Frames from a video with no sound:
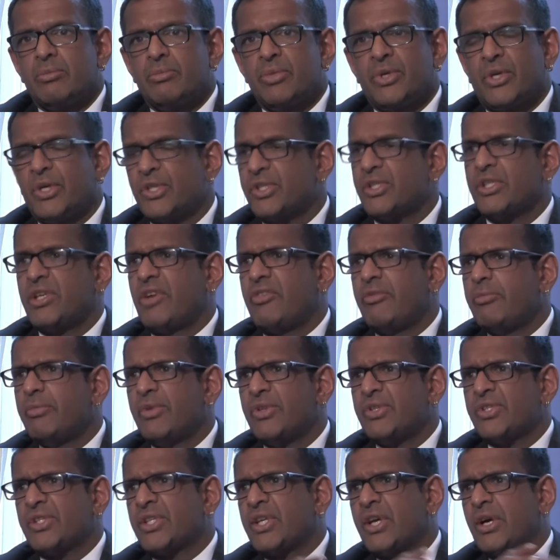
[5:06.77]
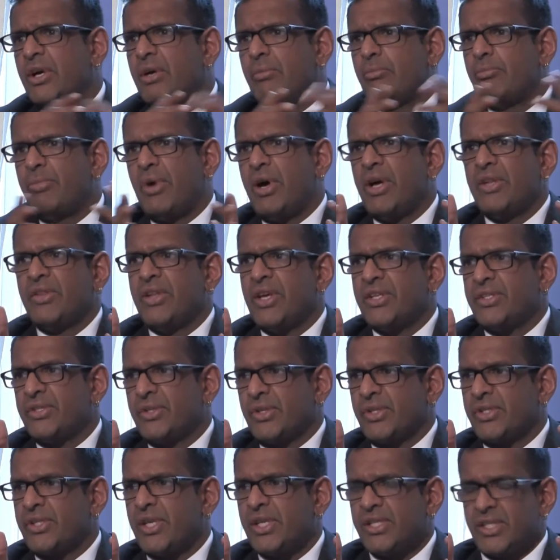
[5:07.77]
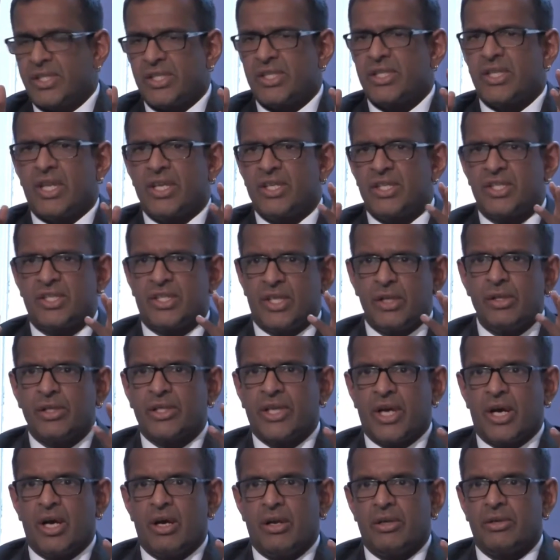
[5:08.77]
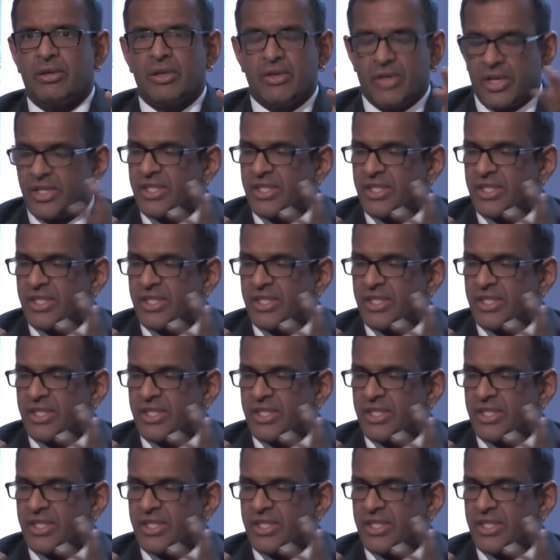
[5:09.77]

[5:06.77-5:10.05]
Because governments can't bind their successors, and they still can't.